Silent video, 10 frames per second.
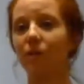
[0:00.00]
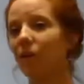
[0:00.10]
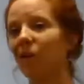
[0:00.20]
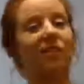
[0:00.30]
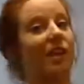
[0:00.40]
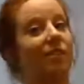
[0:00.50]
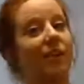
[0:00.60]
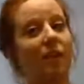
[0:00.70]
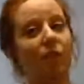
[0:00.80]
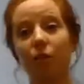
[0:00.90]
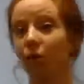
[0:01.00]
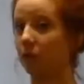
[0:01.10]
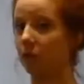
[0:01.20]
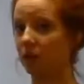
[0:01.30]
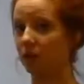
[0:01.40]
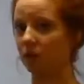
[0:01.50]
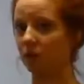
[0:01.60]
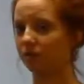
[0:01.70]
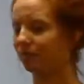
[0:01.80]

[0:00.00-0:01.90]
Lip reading: it. That's the answer. Done deal.